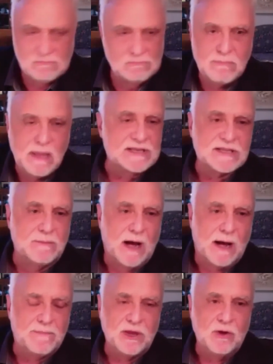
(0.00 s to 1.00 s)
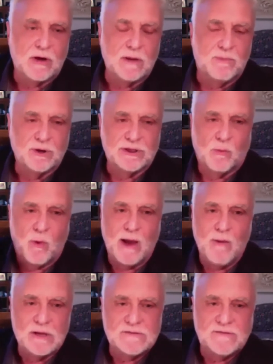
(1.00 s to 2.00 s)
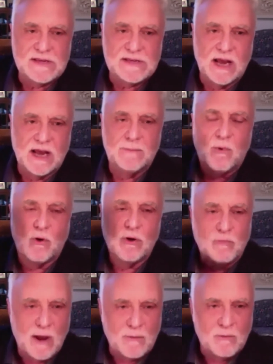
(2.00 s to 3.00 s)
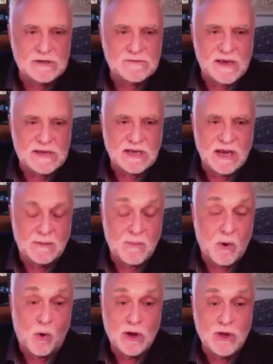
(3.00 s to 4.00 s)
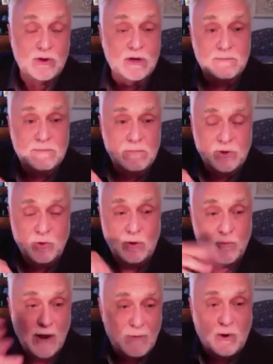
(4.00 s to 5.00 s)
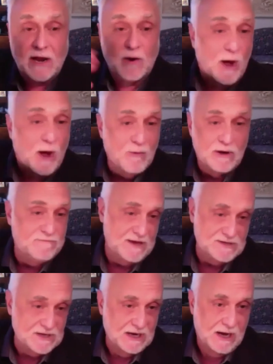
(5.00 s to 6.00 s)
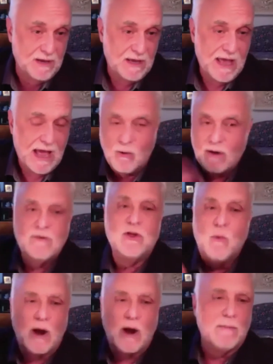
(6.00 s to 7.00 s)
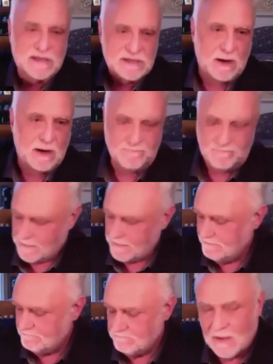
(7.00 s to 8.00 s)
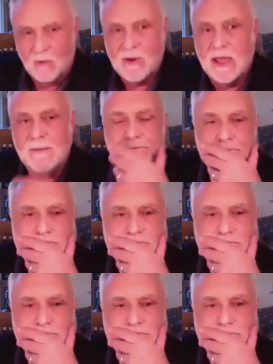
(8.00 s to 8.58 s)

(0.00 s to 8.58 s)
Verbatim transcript: mix them up. You can put the white ones facing up or the red ones facing up, or you can do a red one and a white one facing up. However you want to mix them up, okay?